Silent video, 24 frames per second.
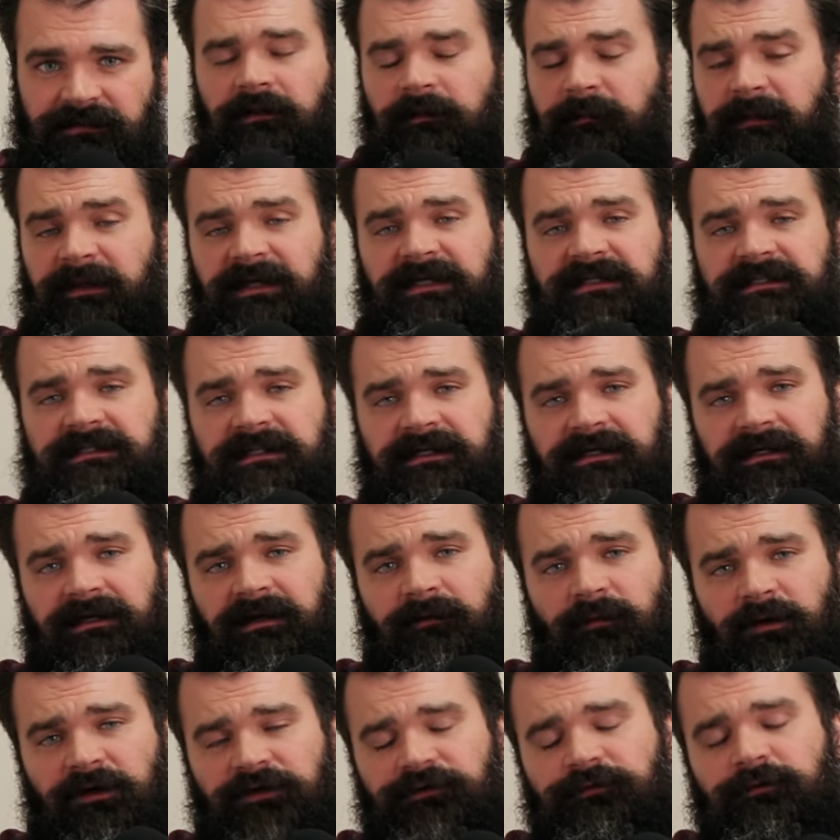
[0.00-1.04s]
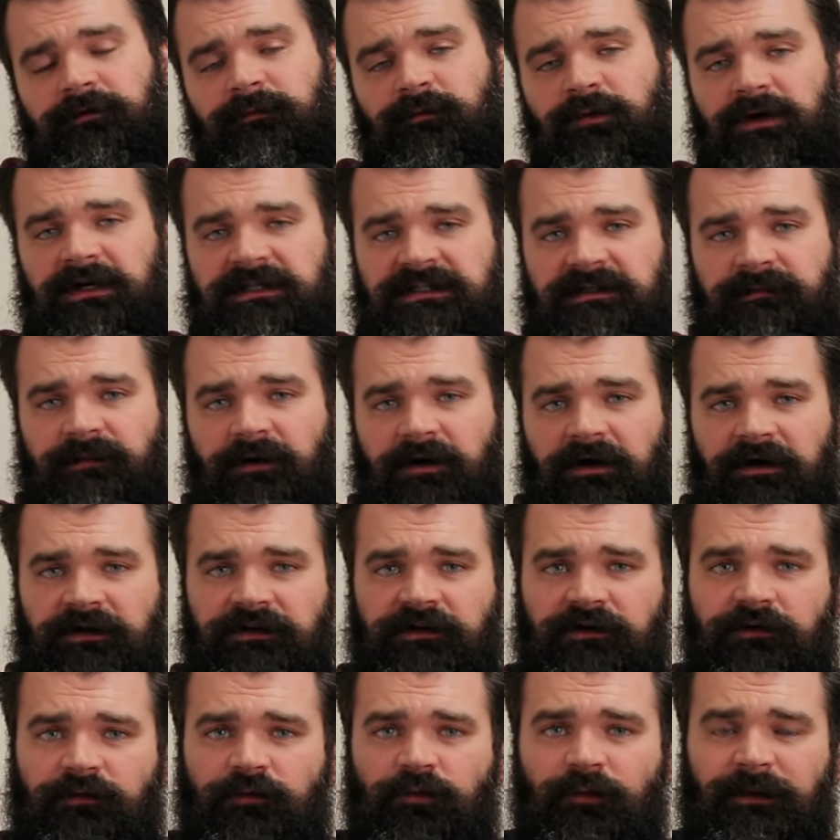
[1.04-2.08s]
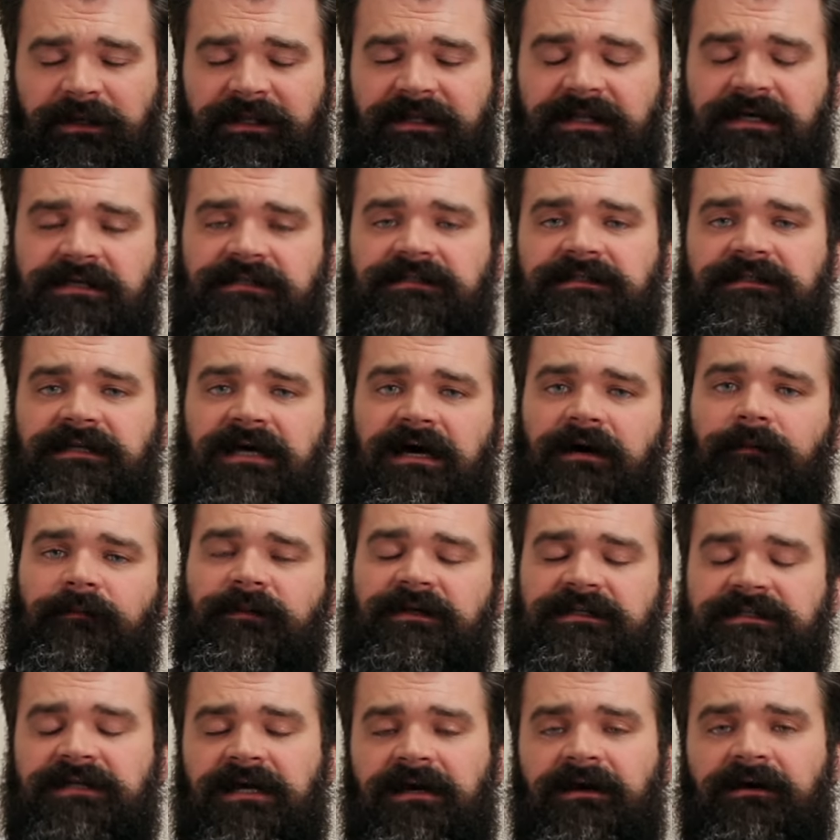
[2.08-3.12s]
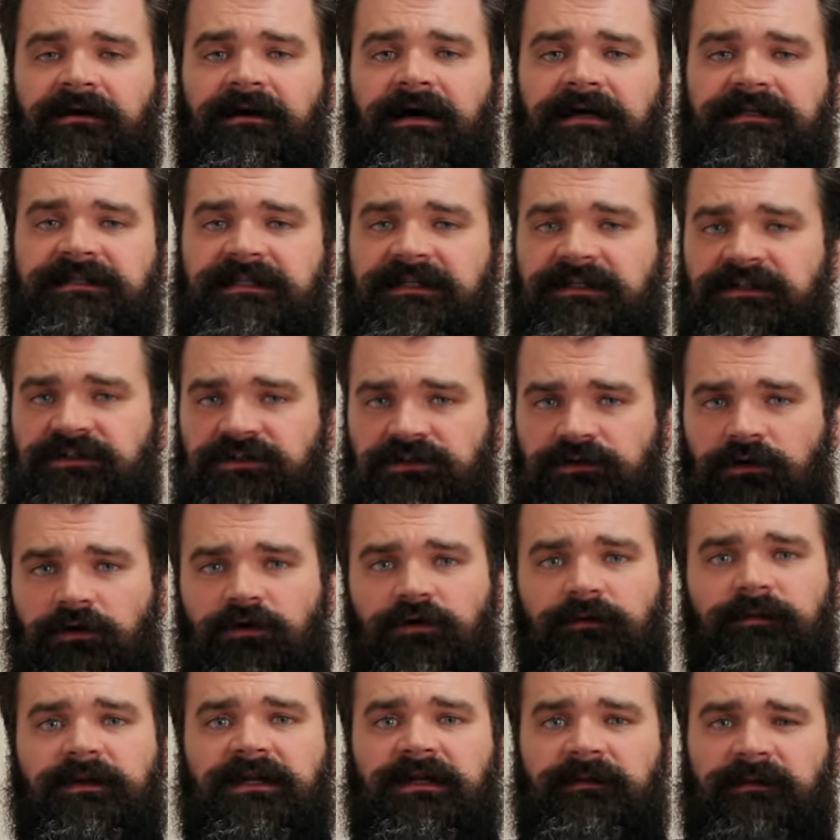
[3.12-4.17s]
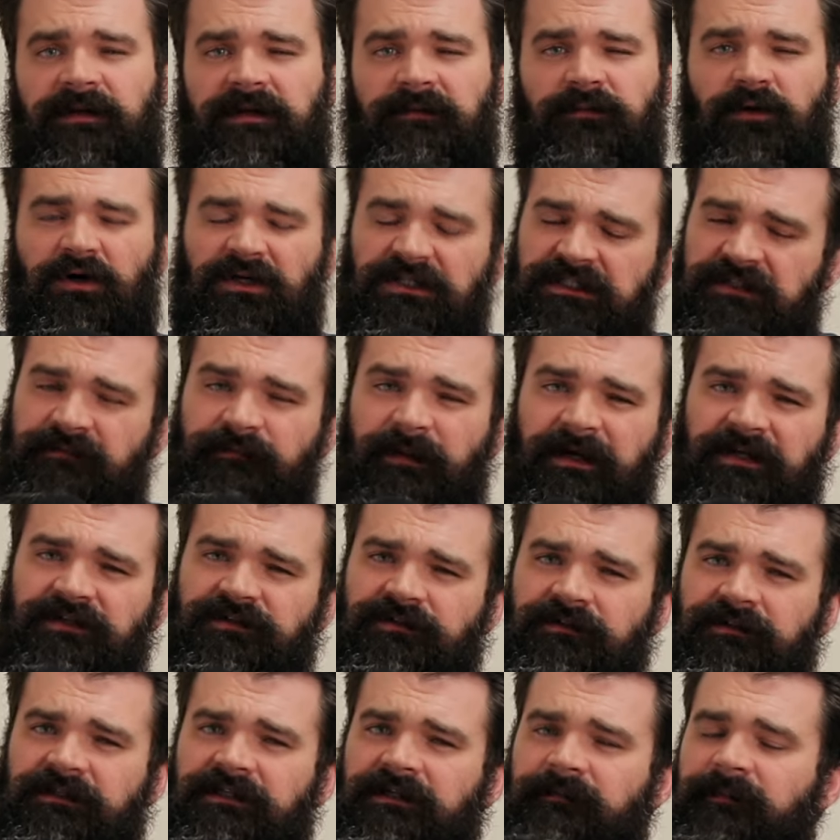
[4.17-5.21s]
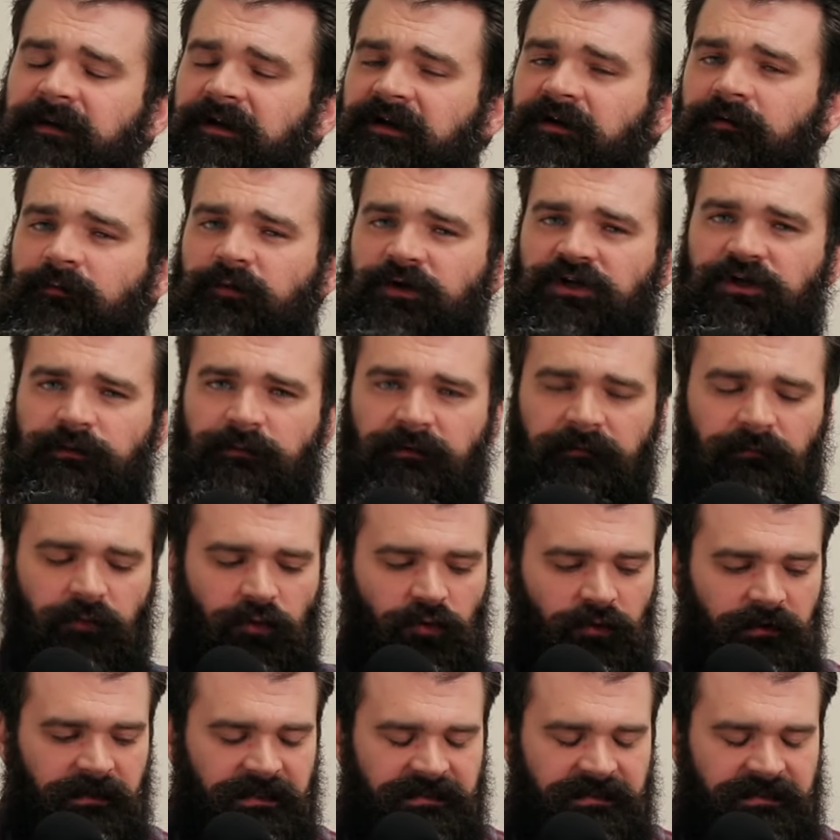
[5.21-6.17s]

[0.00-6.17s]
The biggest thing I want to impress upon you with this step is I see so many people, especially depending on when you were born.